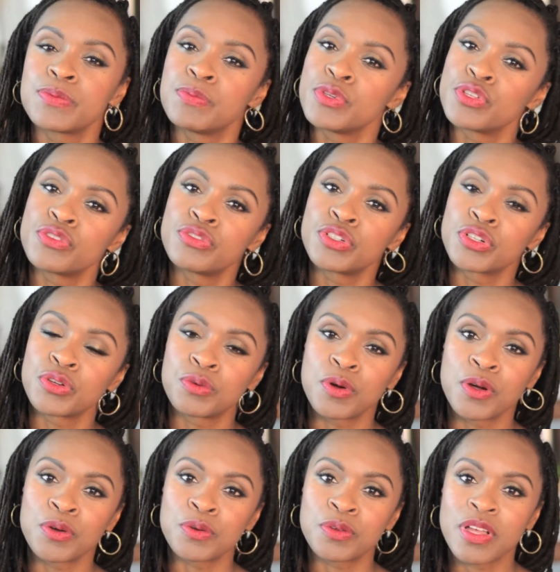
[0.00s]
beautiful
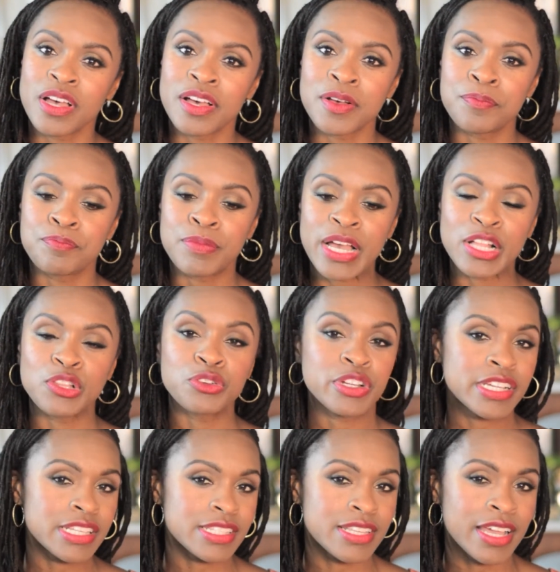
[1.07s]
quote by
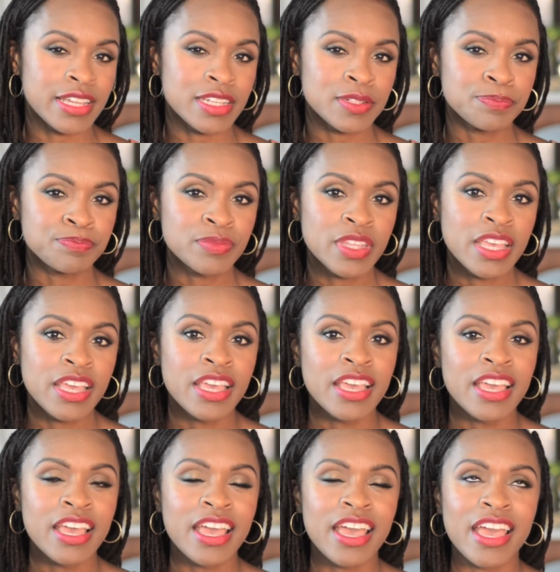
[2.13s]
Gloria Steinem,
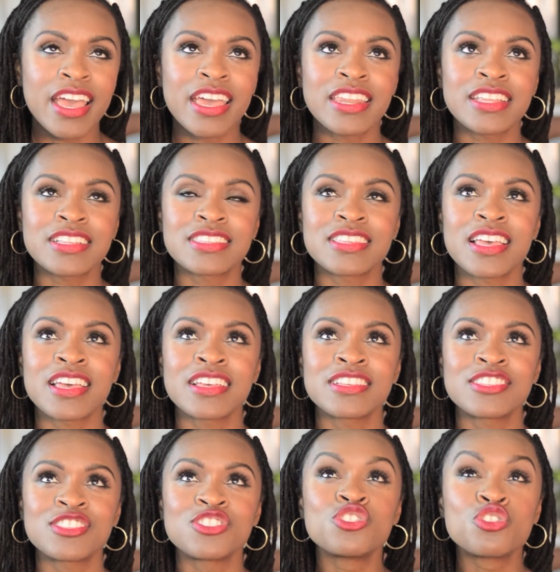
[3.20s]
and it
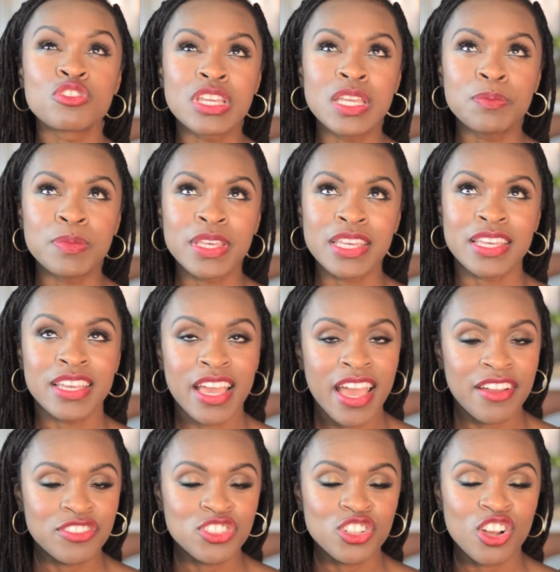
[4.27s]
says, "Dreaming,
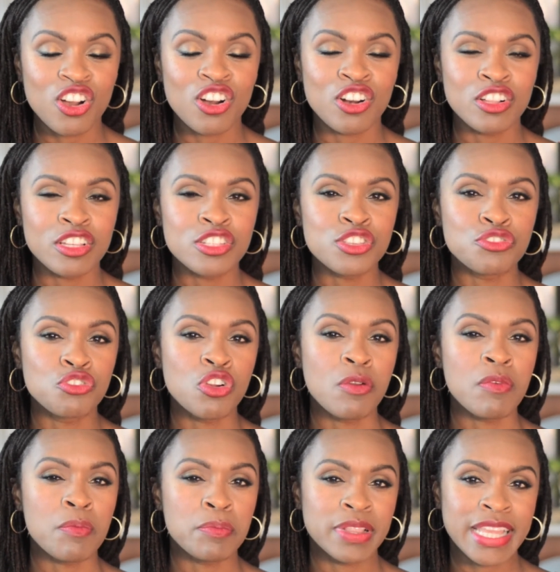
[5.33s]
after all, is a
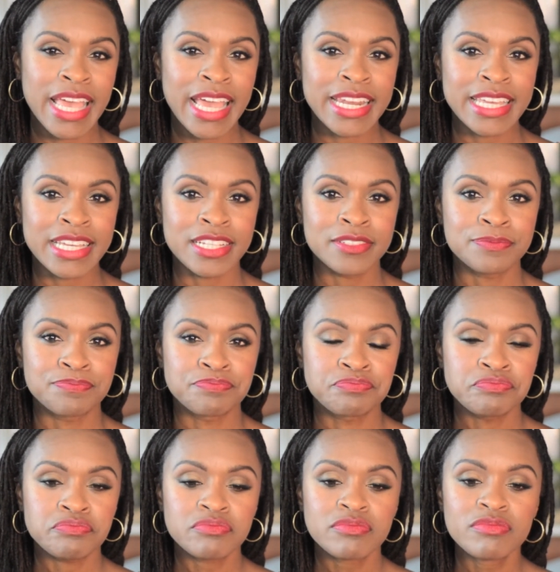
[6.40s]
form of planning."
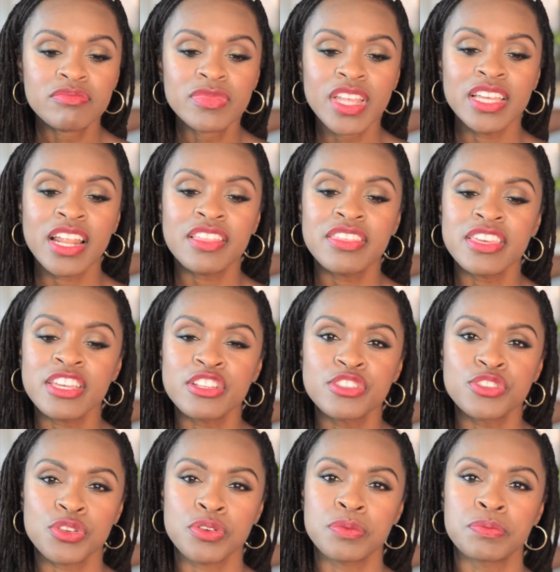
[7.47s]
And I think it's
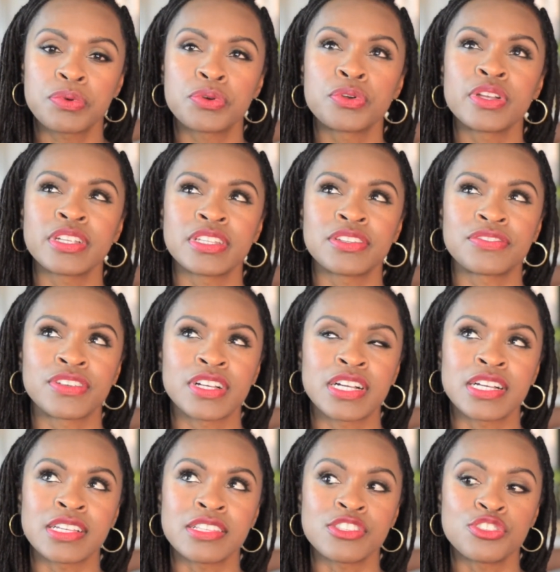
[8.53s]
so important for
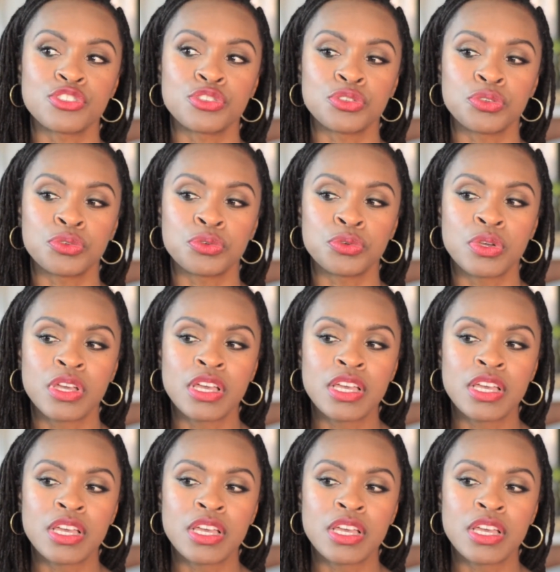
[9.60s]
us to